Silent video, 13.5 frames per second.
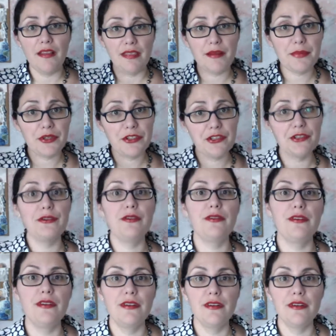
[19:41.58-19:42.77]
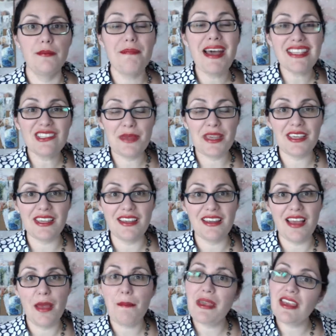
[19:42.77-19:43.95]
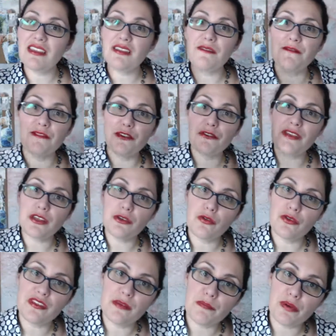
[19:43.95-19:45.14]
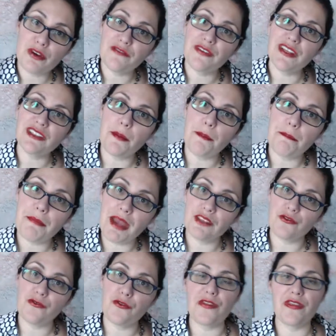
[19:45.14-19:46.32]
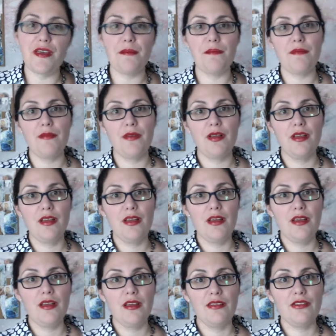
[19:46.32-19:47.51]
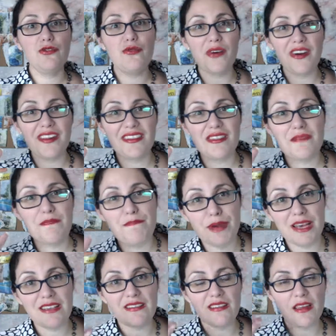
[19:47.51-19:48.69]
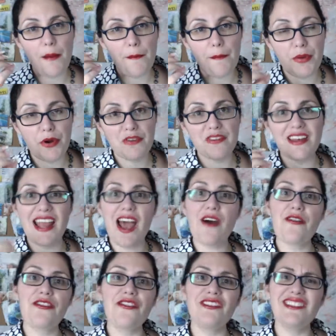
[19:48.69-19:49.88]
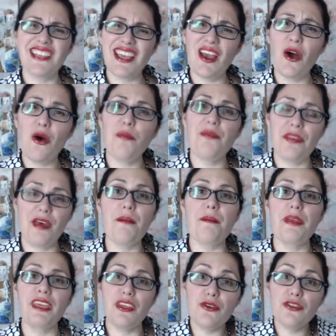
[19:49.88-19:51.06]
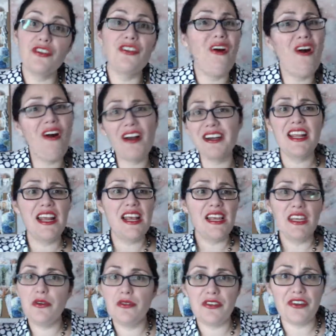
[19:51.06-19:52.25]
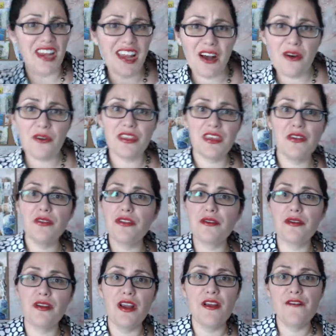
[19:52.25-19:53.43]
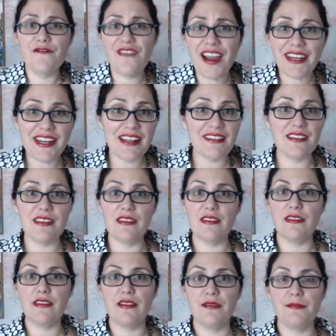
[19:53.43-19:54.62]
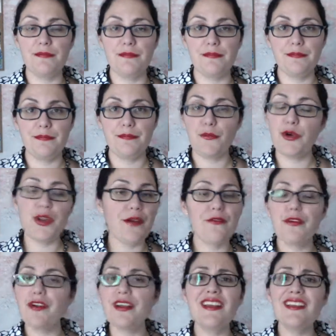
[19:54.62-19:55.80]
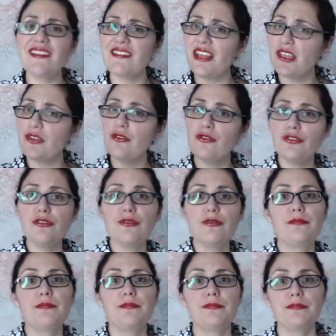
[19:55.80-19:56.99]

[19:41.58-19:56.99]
Number 2, matchmaking. Making them feel that you are the perfect match for them. You are the best person out there to help them heal their heart, heal their health, heal their finances. Whatever it is that you do.